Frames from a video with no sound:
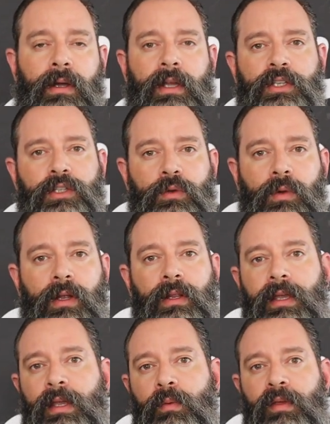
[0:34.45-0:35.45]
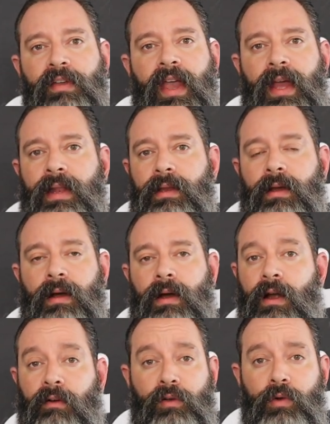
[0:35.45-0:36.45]
historically we've had,
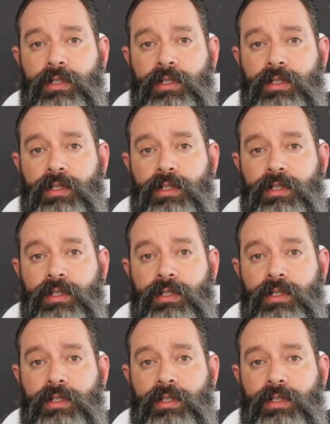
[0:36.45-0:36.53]
our